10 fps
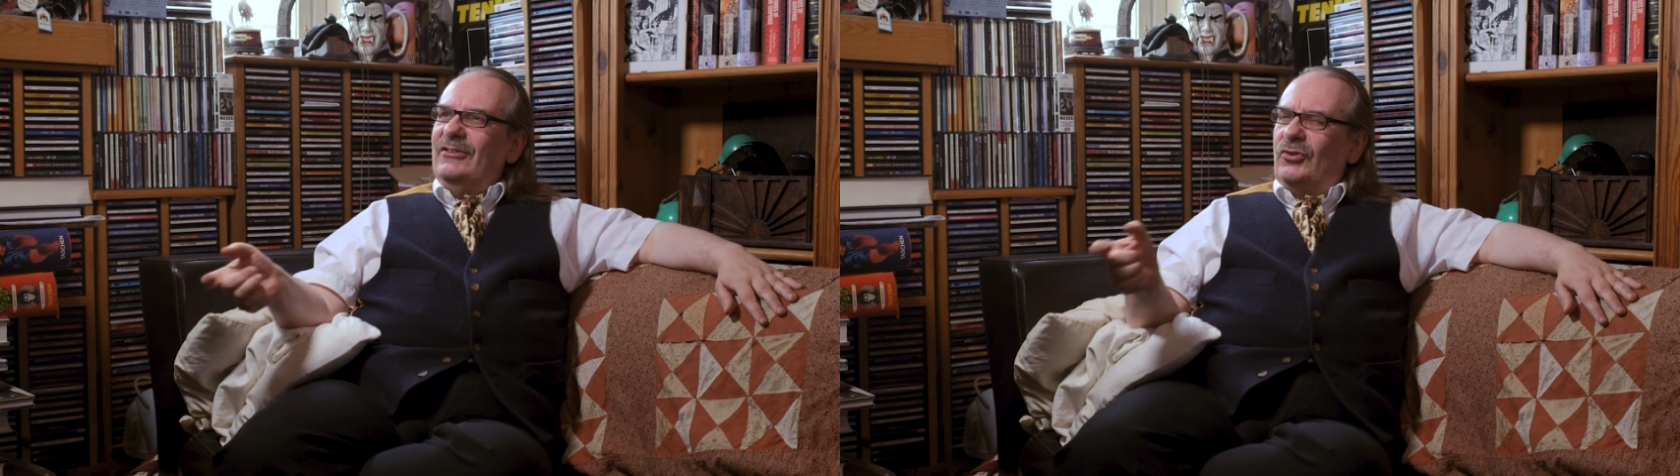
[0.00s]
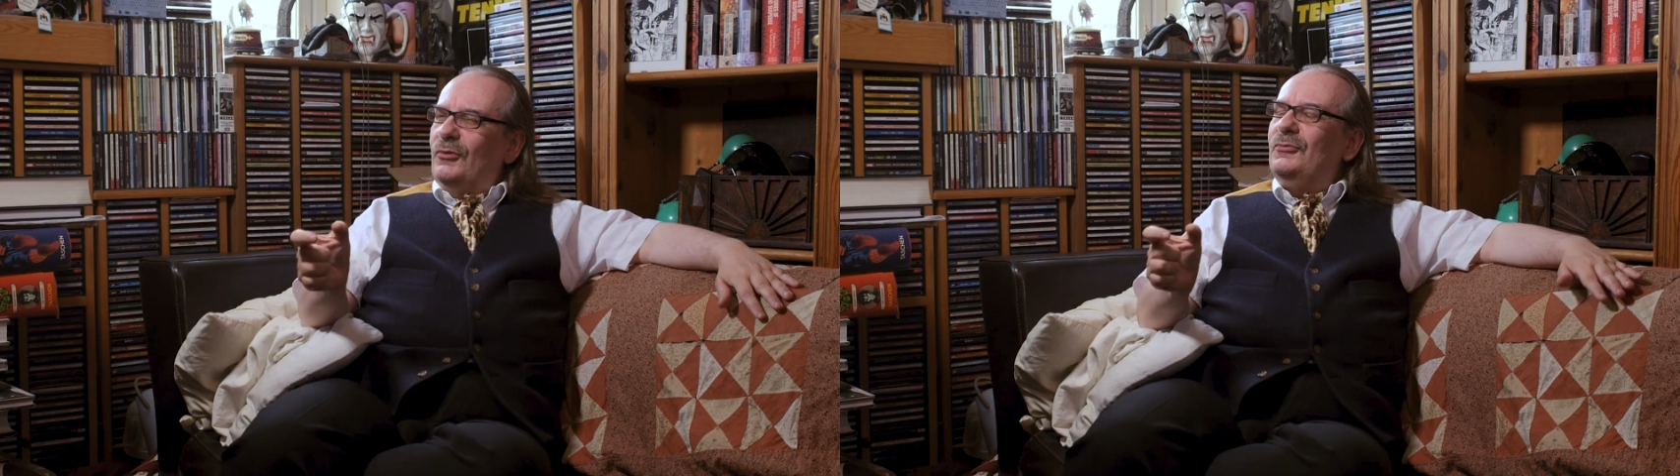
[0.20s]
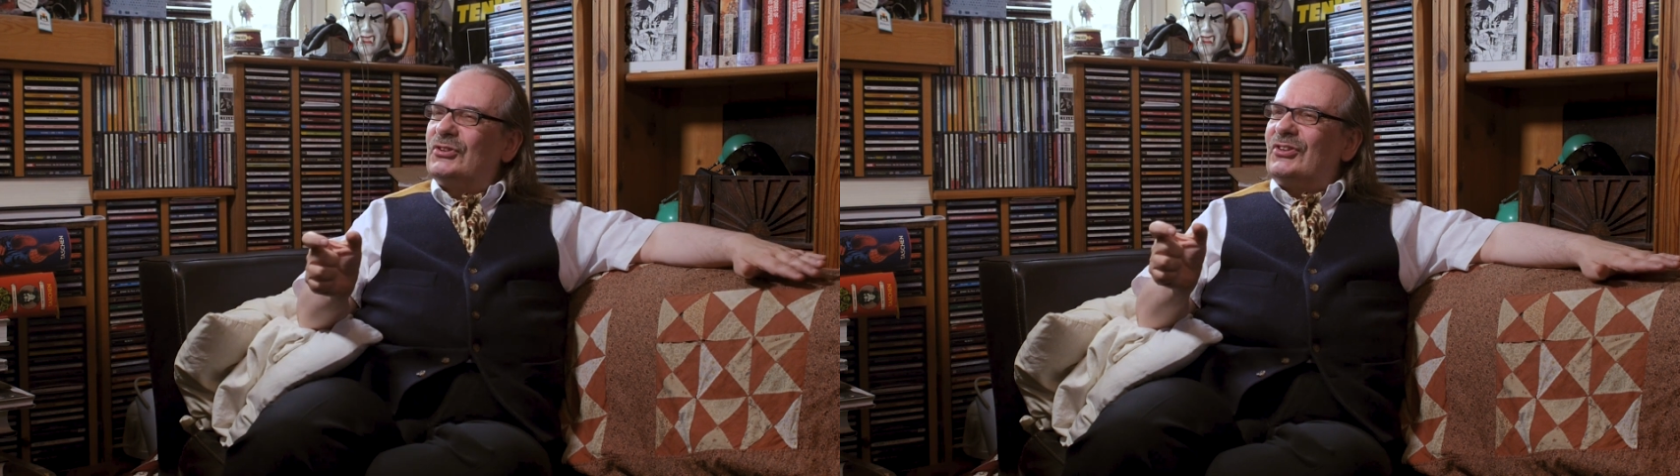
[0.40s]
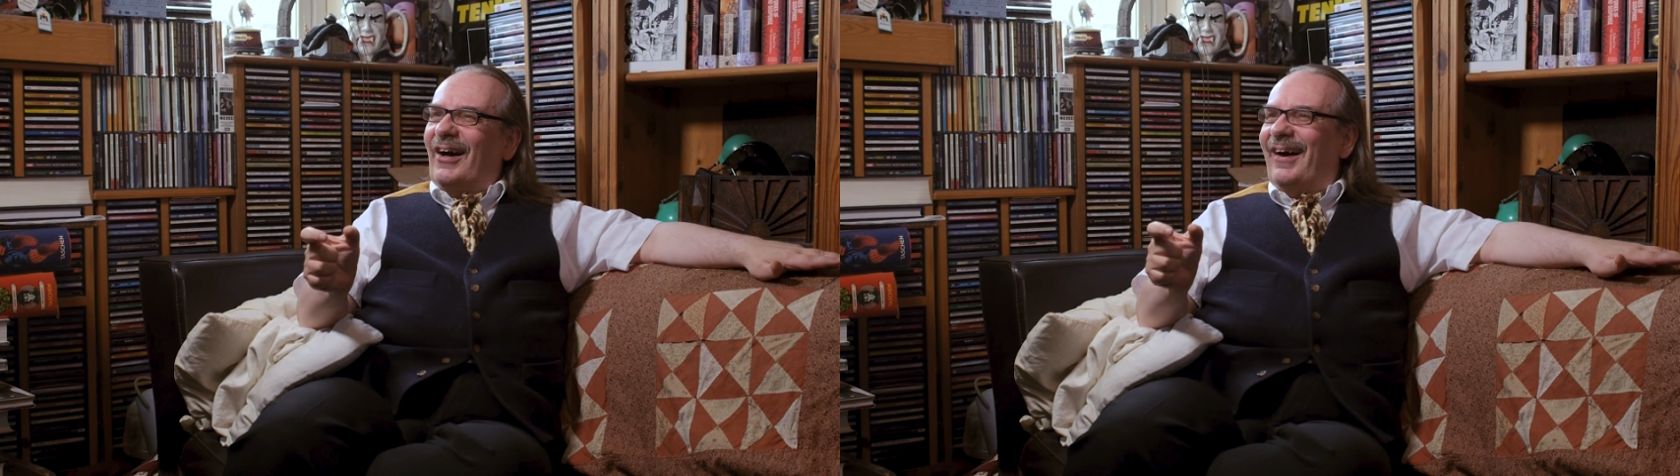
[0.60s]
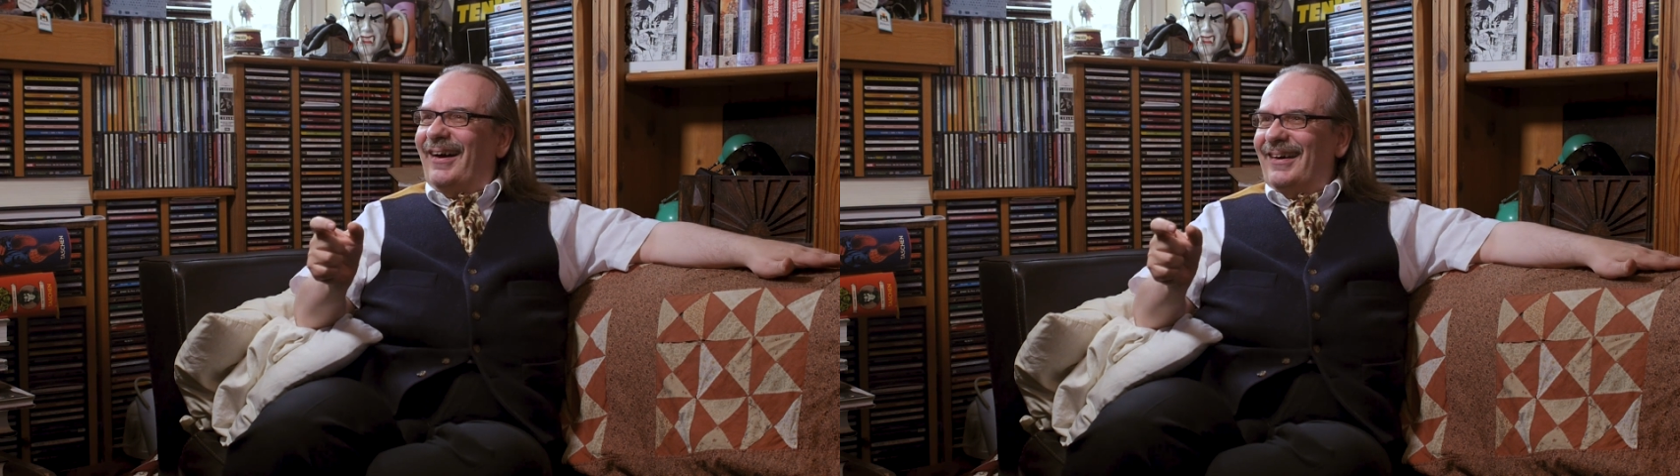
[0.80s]
2
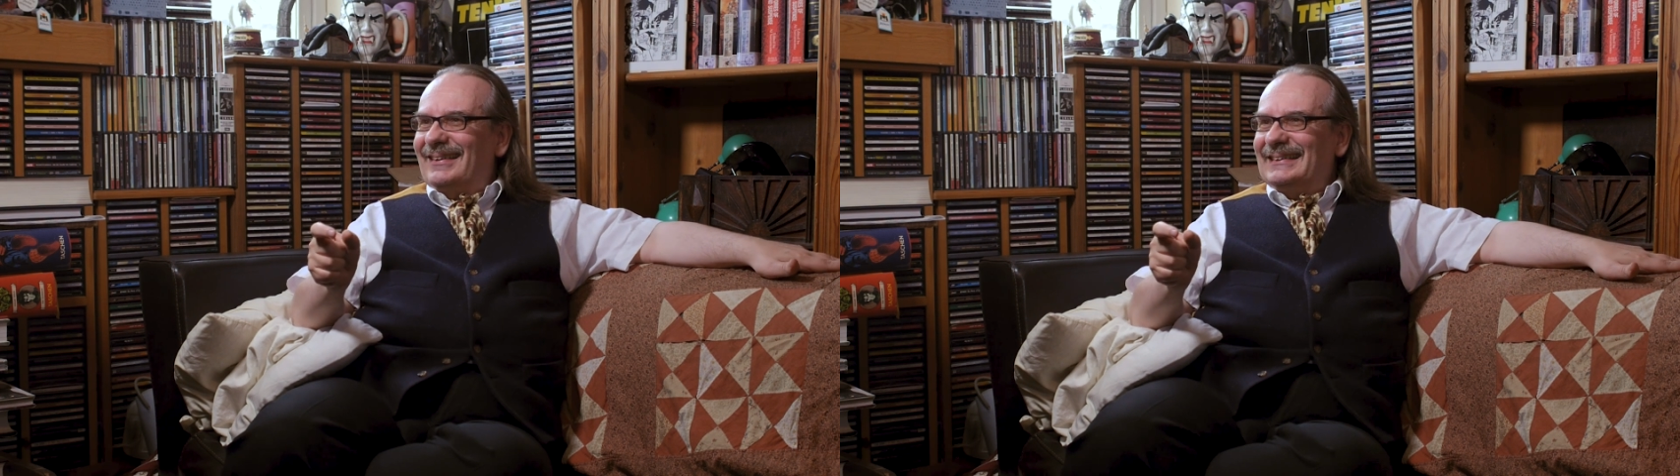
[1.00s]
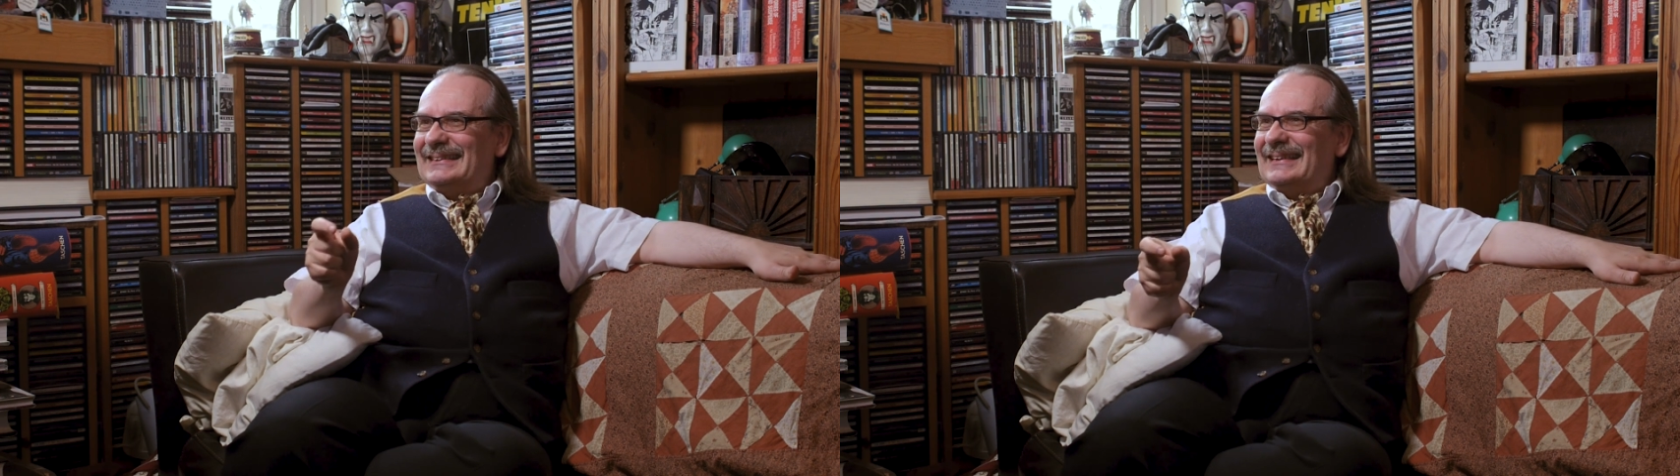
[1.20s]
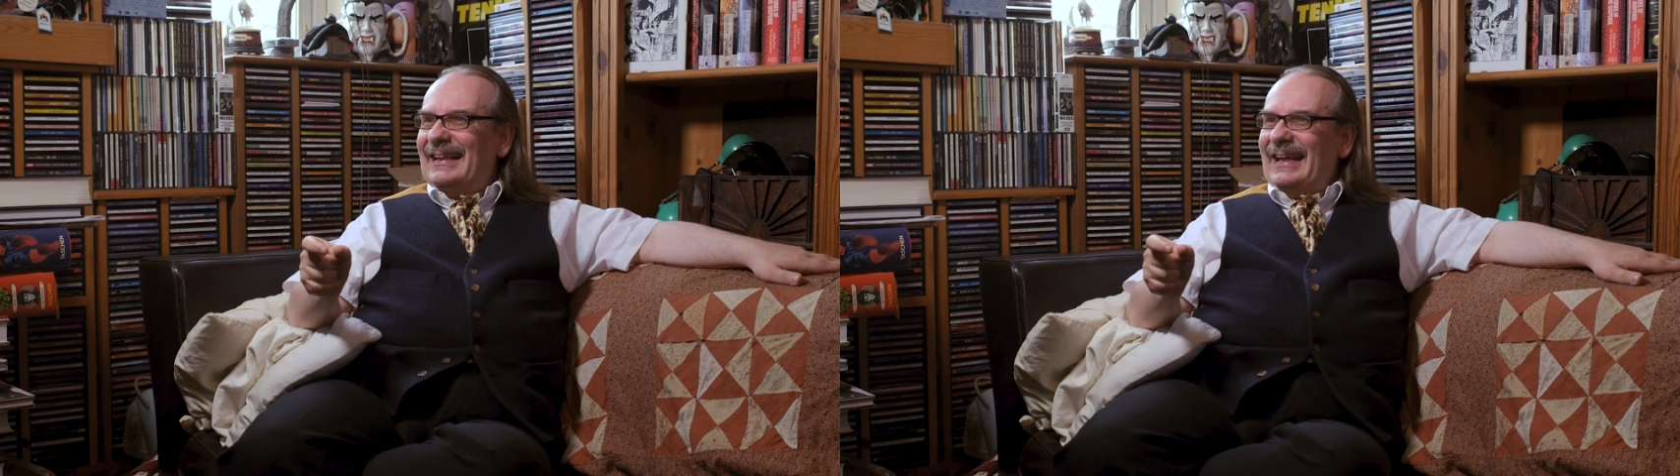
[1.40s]
stars